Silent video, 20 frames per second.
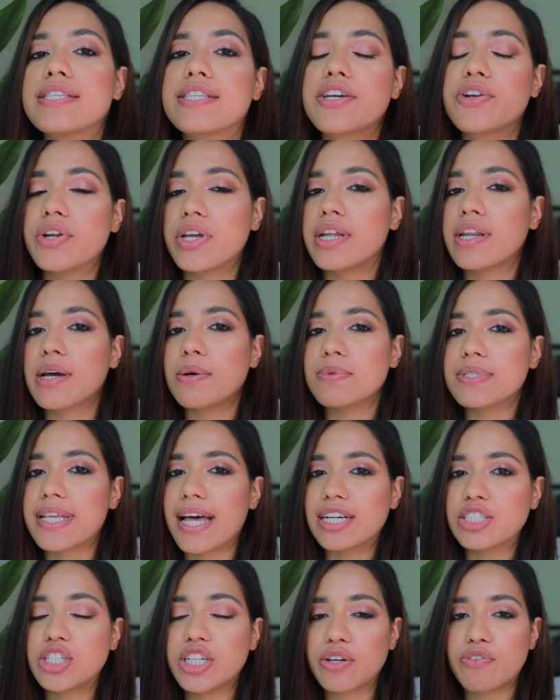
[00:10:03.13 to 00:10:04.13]
Serena was
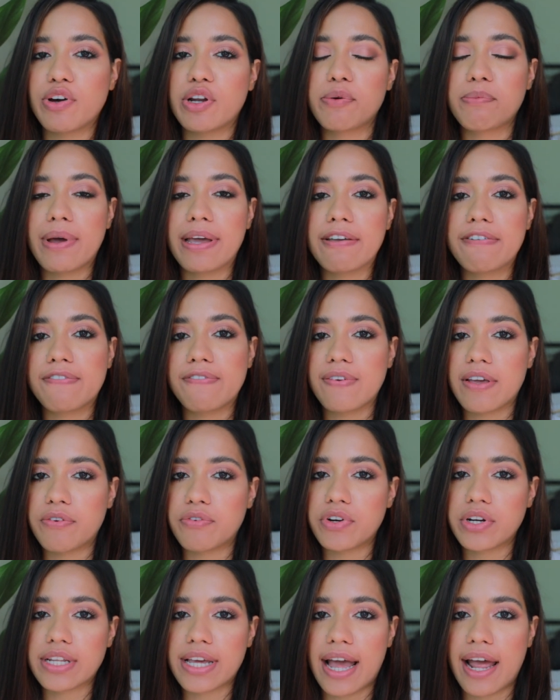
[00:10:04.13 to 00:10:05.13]
actually one of my
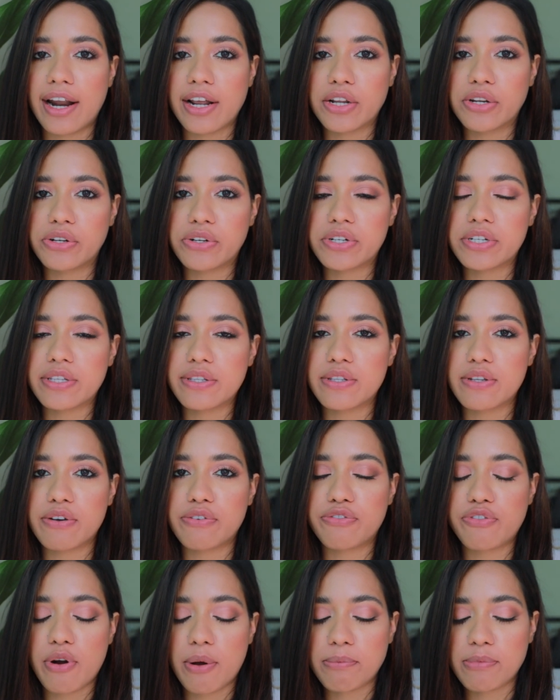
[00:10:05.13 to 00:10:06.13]
favorite characters
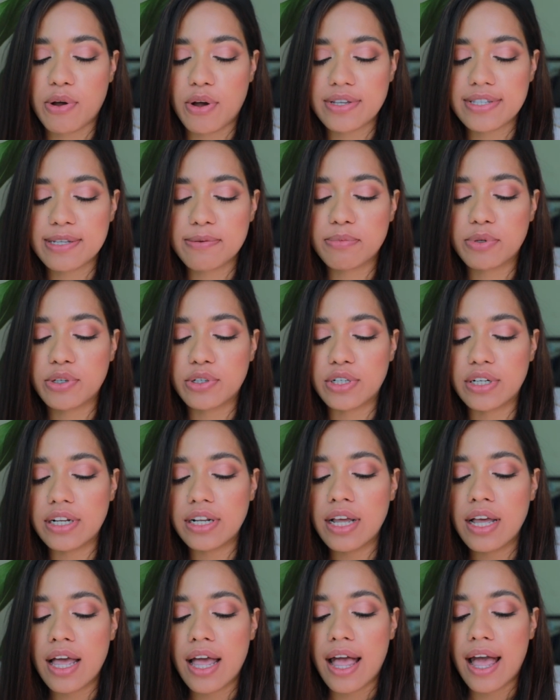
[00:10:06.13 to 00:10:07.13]
from Gossip
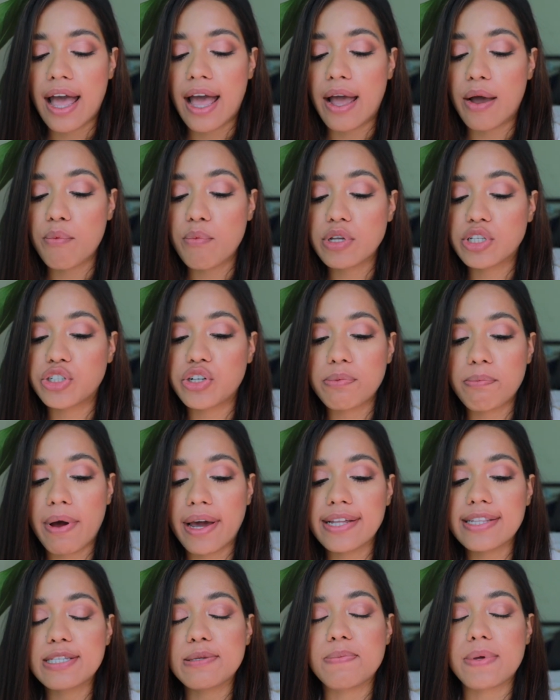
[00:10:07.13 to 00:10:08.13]
Girl, which
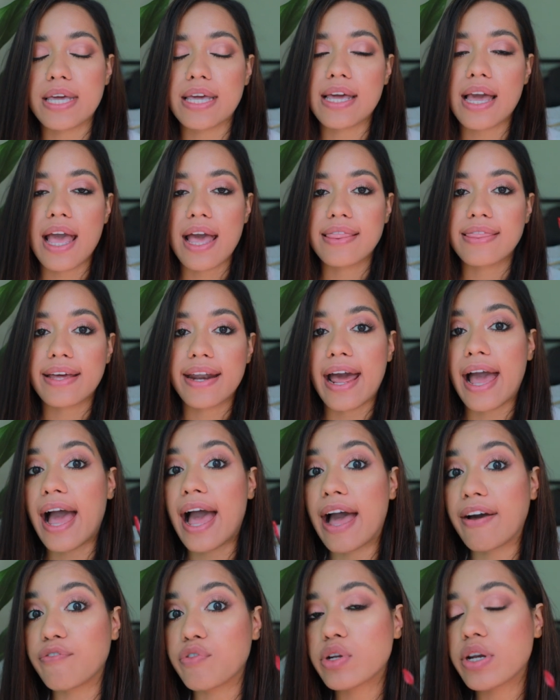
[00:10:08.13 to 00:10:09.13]
reminds me that I
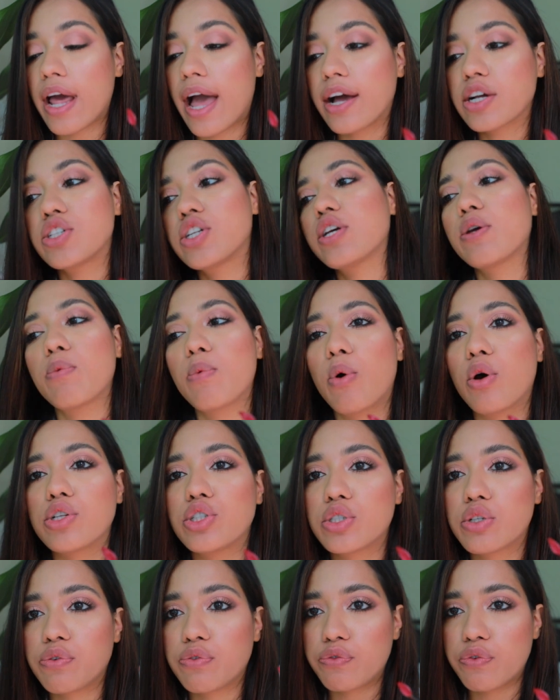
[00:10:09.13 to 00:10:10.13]
haven't actually
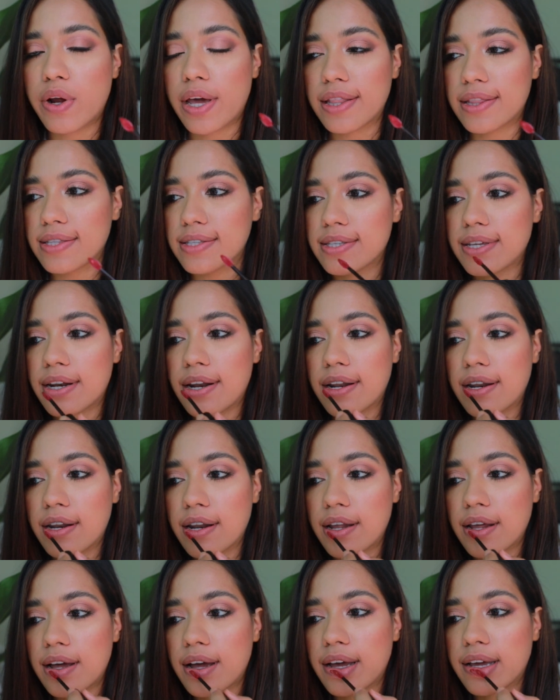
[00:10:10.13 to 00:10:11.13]
watched Friends,
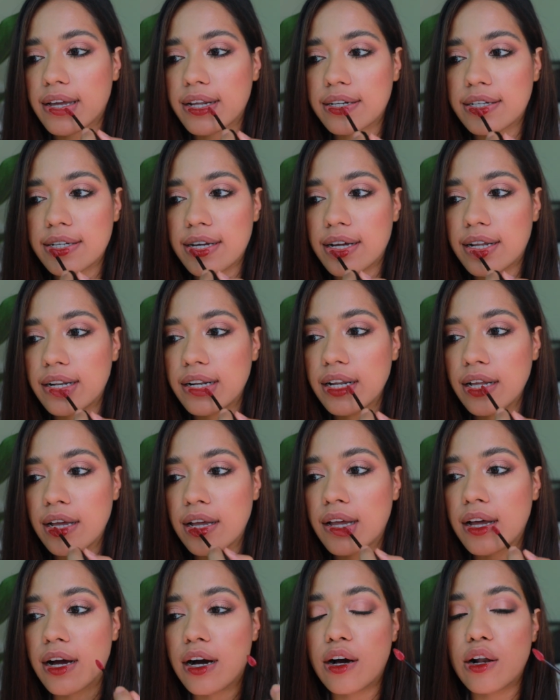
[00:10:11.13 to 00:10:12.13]
and I can tell
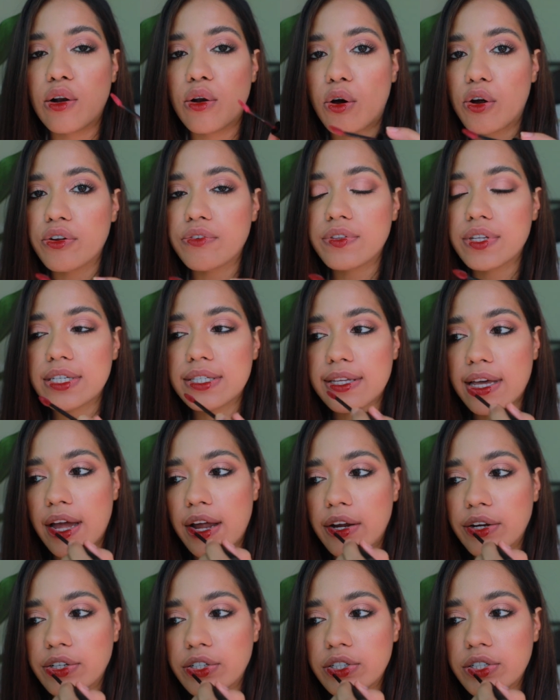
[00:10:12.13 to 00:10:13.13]
a lot of these
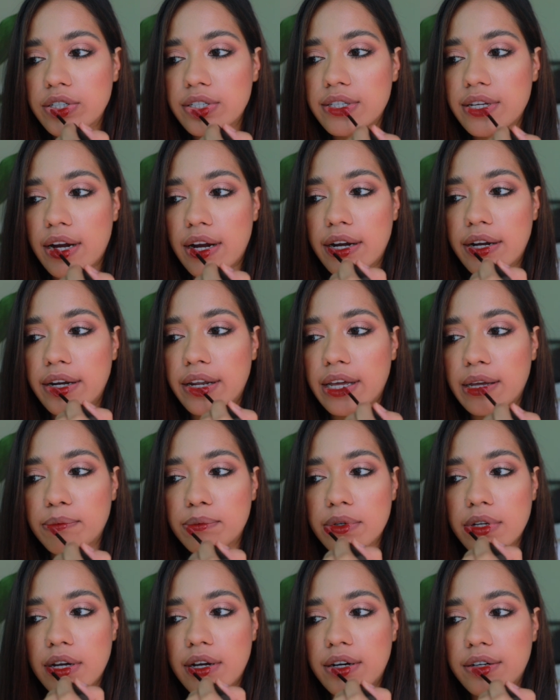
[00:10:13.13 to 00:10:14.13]
characters are
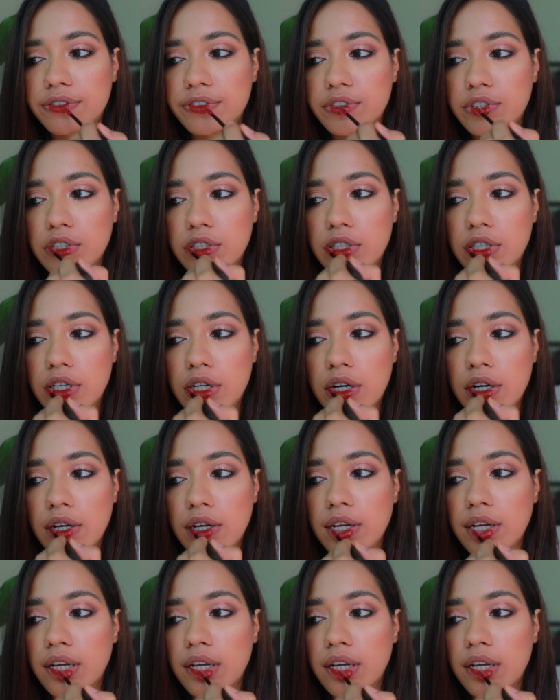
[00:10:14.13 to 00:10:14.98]
named after